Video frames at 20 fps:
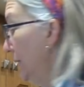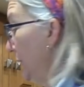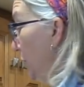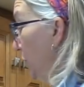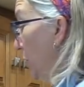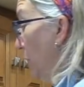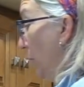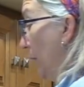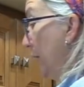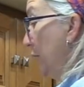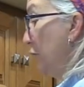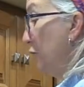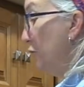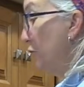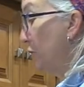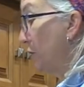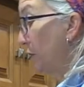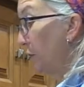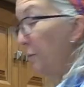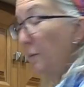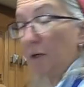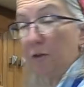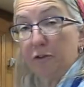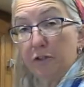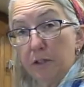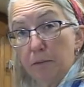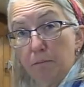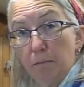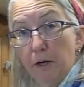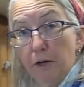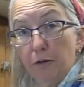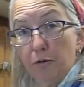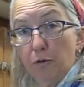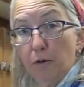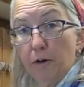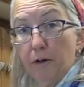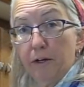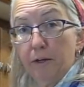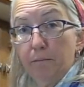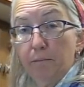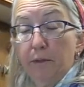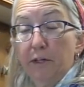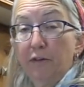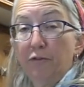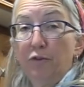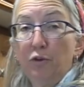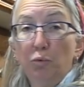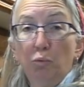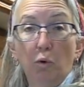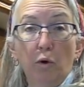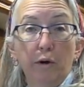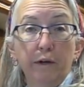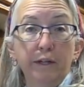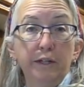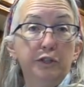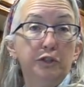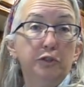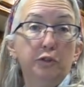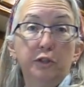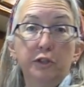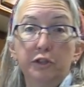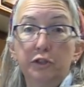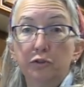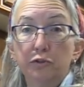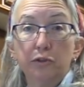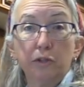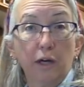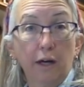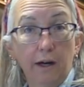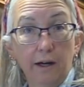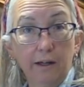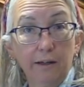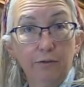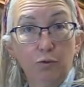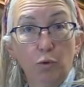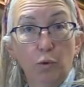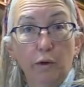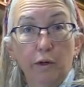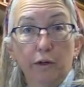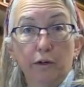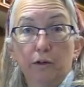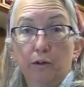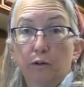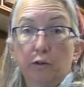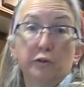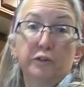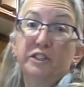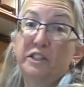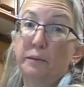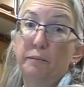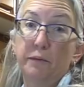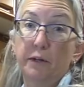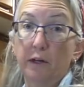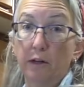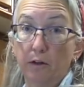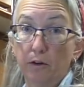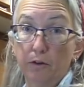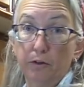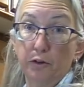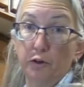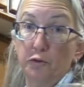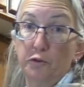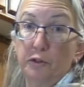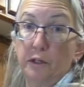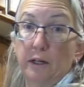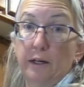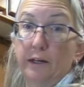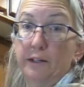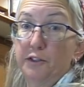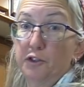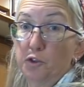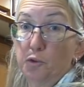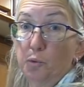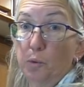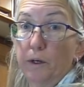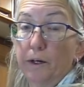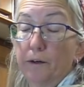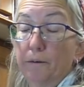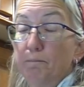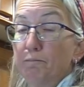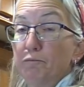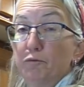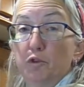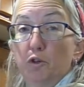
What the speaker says: You know, I used the melted butter on it, but if you wanted, you could use olive oil or something along those lines as well.